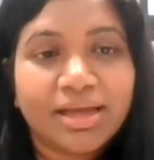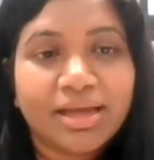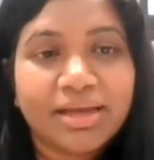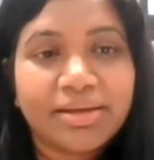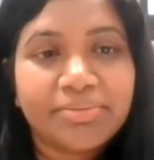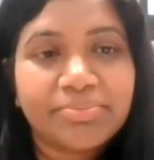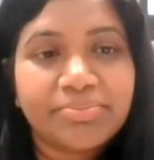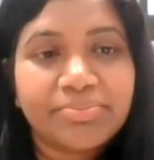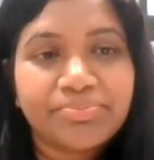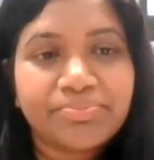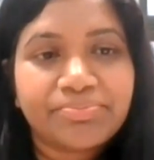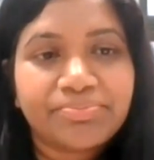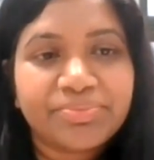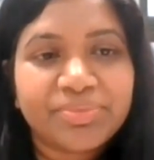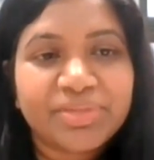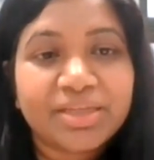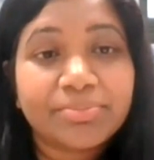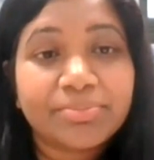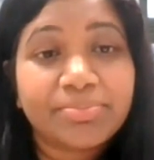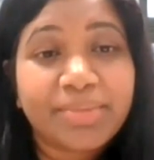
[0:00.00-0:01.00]

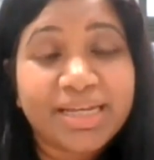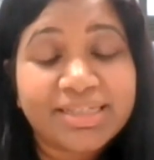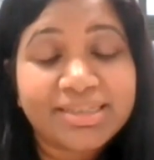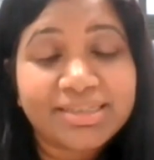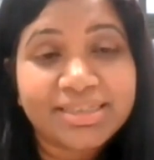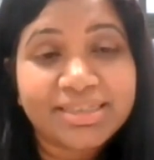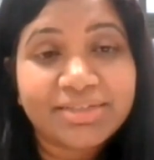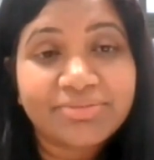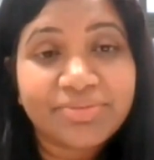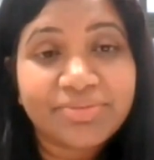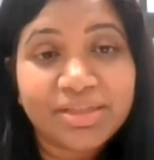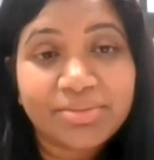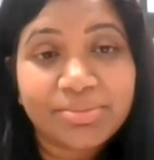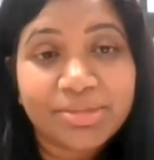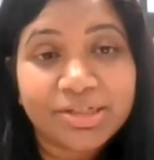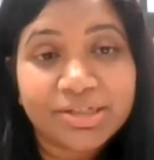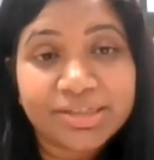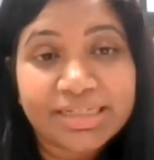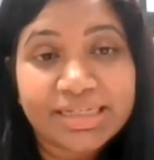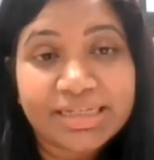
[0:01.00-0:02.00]
competitive in the
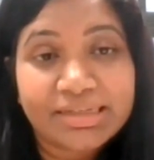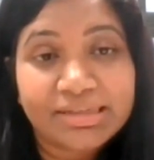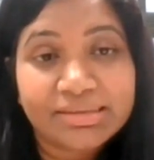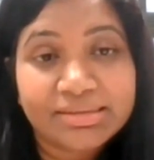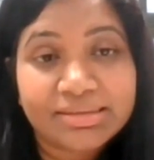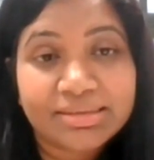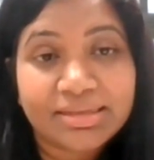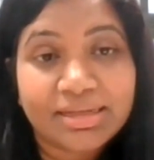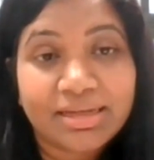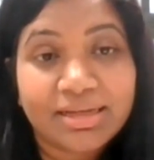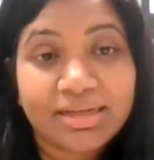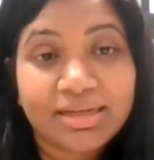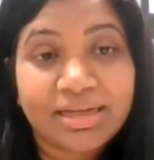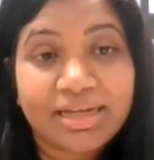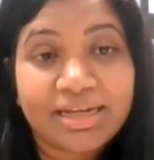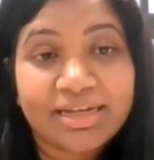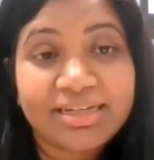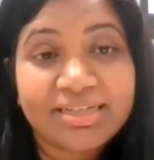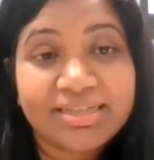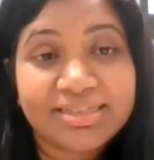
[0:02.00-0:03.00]
market
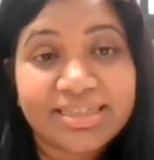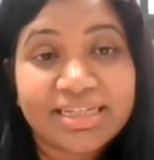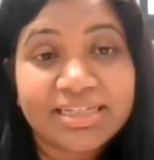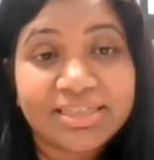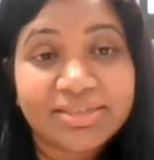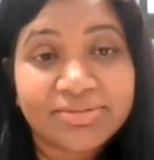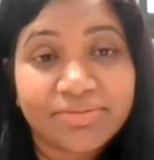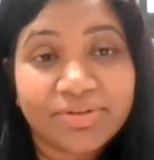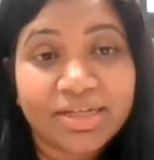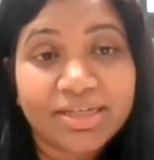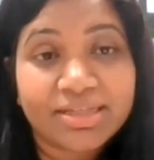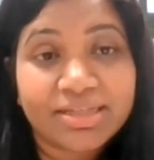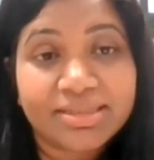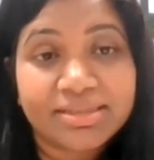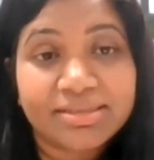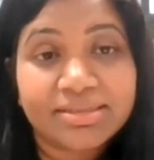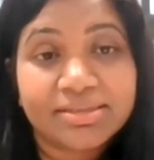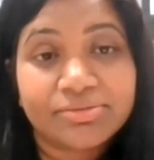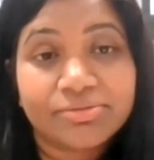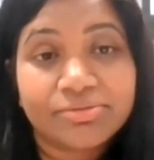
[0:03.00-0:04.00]
and
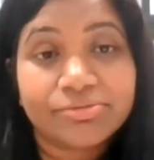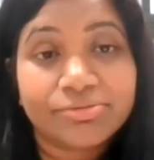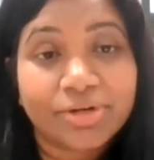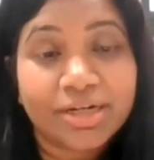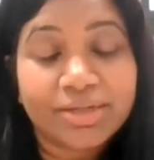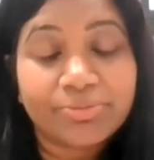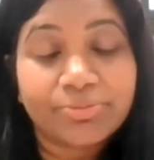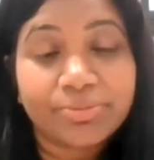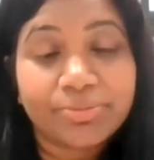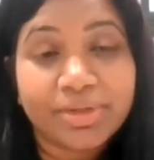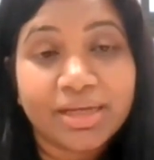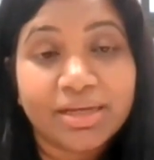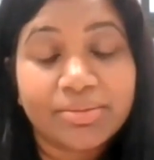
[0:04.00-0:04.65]
incentivizes the right